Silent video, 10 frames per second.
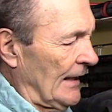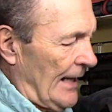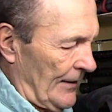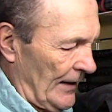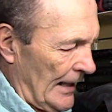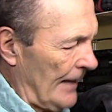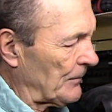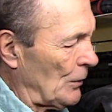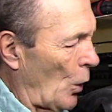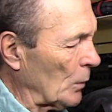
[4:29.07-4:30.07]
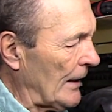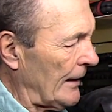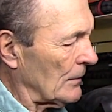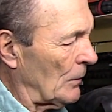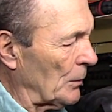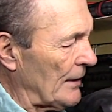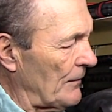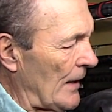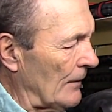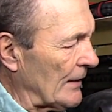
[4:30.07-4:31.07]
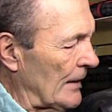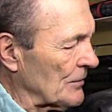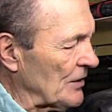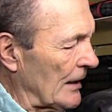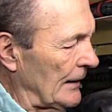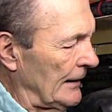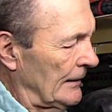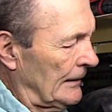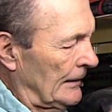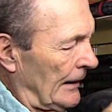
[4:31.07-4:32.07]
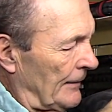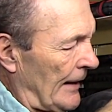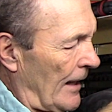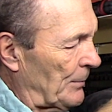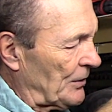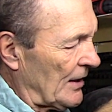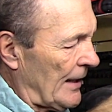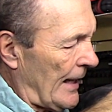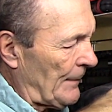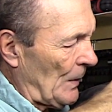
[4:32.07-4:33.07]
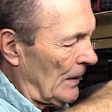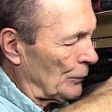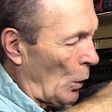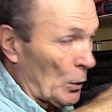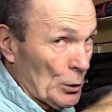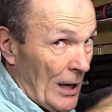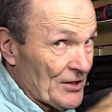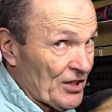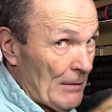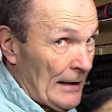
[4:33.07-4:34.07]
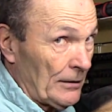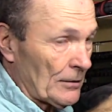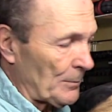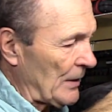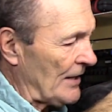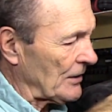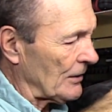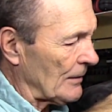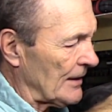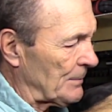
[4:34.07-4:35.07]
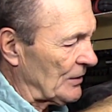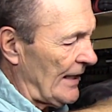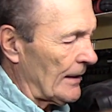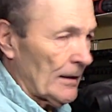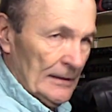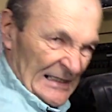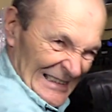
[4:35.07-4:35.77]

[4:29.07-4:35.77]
And then after you hold that valve down snugly. Now put the cap on. Don't cross-thread it. The plastic thread, put that on.